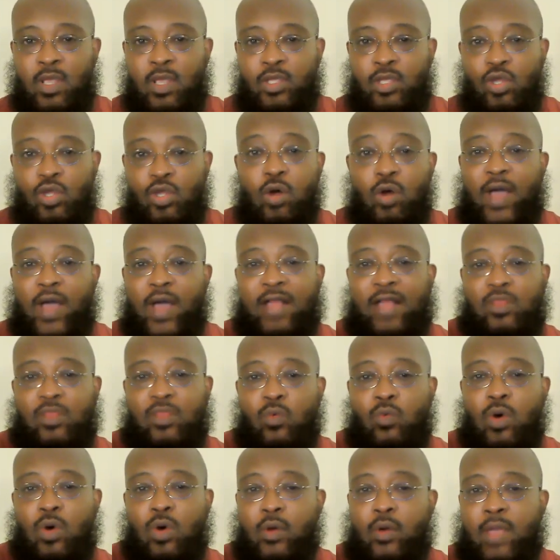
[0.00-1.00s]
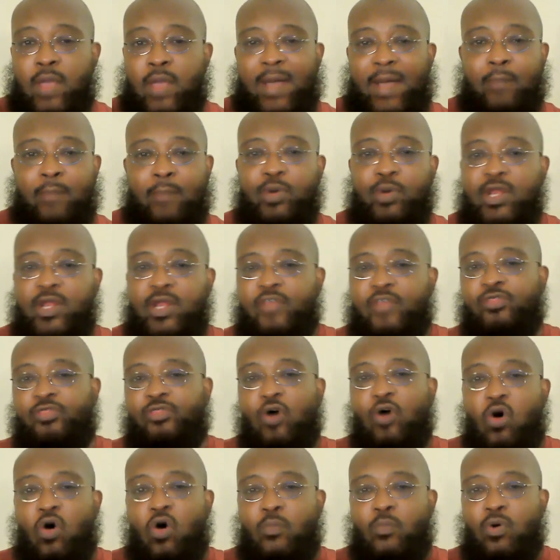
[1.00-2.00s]
You don't have to worry about putting a
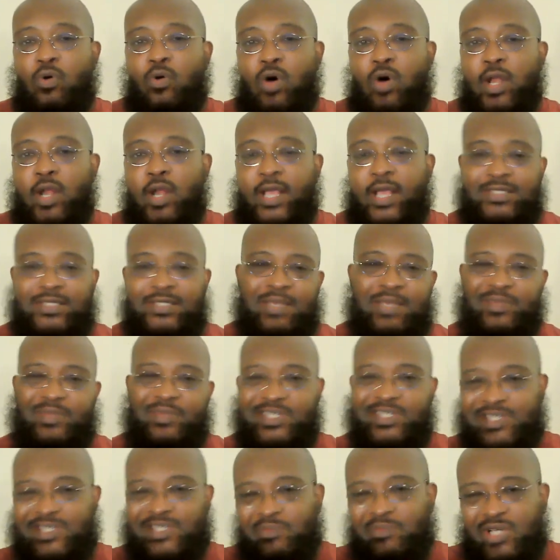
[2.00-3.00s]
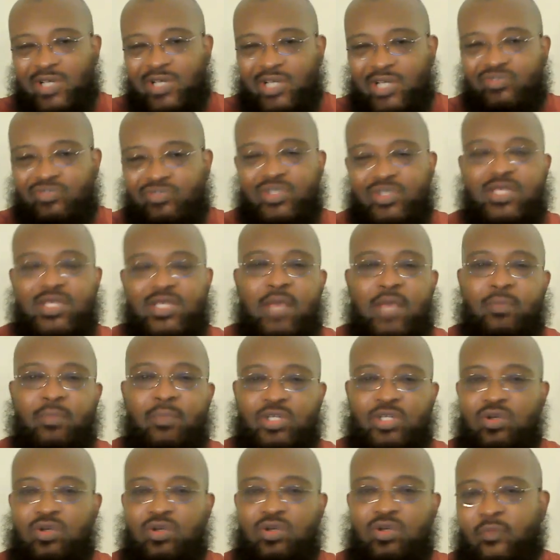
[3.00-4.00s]
thobe on, except in some countries.
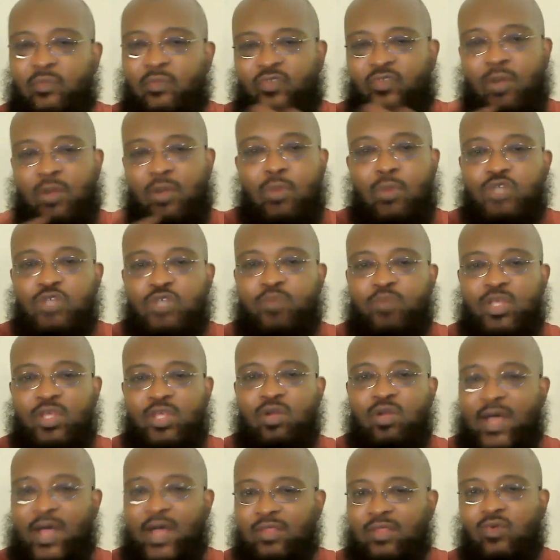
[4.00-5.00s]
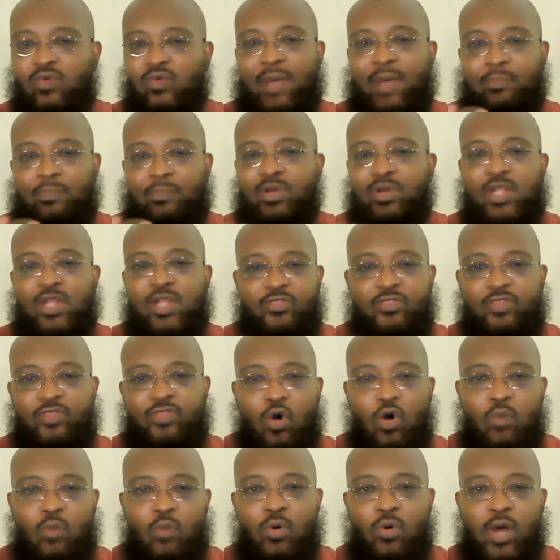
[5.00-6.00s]
But for the most part, you don't have to worry about putting a
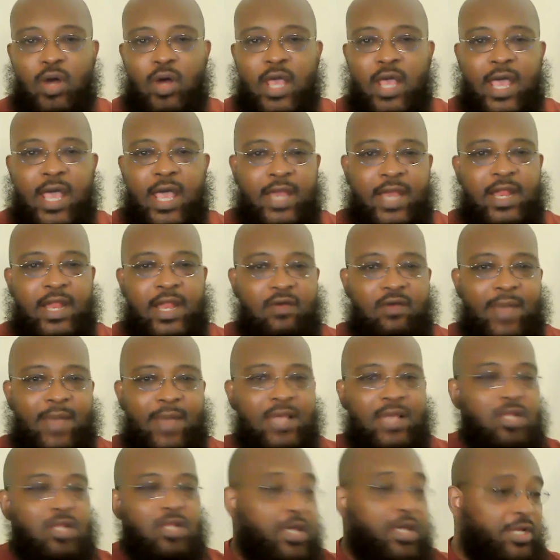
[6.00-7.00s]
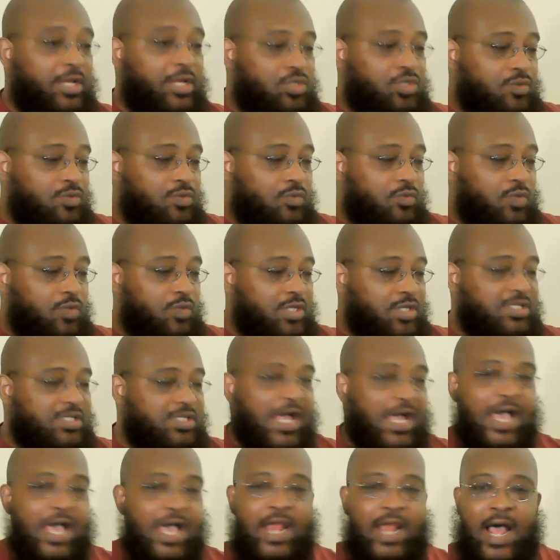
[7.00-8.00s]
thobe on and then everybody looking at you with a
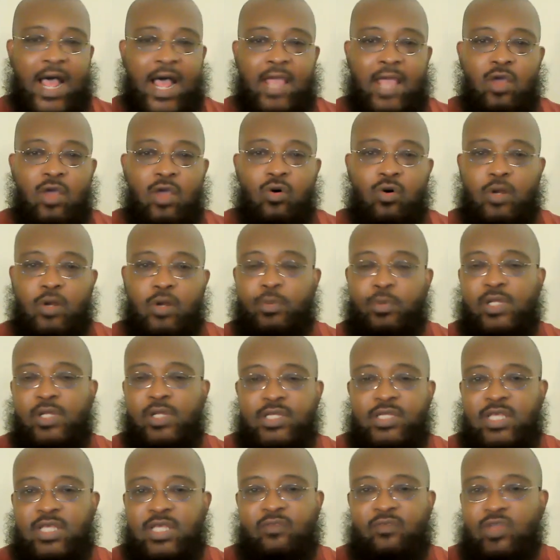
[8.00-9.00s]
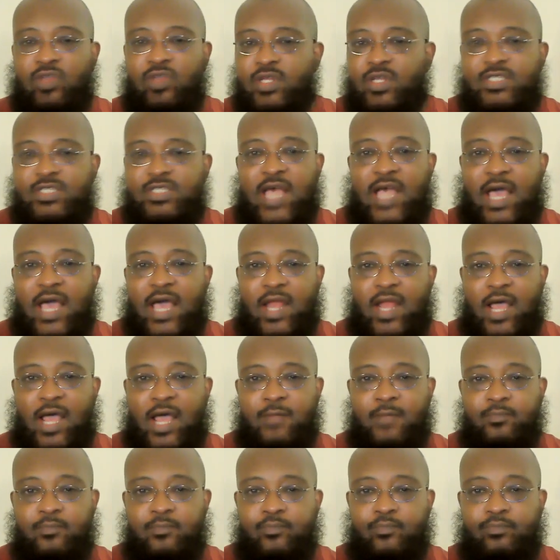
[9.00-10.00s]
side eye or the police giving you the side
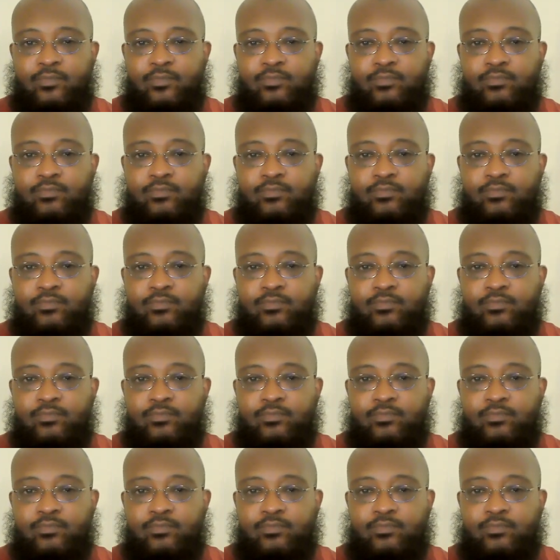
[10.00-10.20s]
eye.